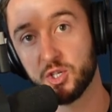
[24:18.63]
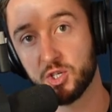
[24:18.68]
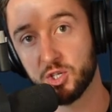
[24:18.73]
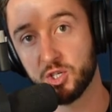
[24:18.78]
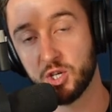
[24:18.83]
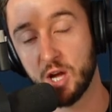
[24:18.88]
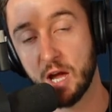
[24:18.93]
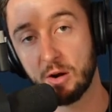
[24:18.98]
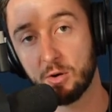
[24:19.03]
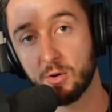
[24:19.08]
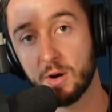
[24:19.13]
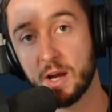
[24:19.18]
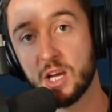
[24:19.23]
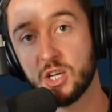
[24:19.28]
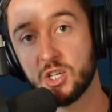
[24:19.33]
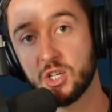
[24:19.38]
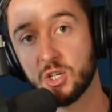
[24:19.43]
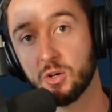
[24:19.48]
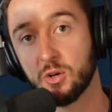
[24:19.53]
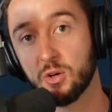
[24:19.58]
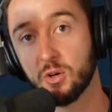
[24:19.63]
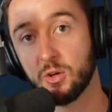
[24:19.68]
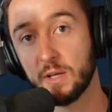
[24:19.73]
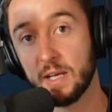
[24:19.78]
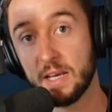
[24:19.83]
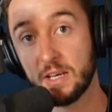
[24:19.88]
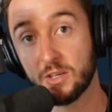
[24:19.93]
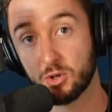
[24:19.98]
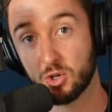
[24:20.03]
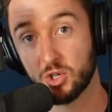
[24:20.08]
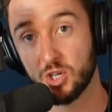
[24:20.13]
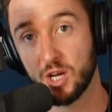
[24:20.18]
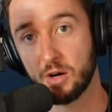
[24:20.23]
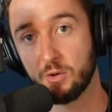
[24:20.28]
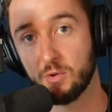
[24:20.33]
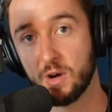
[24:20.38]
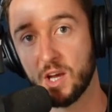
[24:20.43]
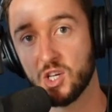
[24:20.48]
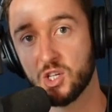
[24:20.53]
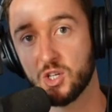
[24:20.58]

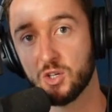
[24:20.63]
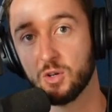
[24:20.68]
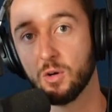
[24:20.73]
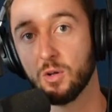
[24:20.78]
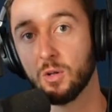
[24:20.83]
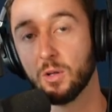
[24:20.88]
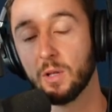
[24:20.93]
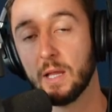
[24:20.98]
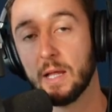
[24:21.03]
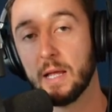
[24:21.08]
intergenerational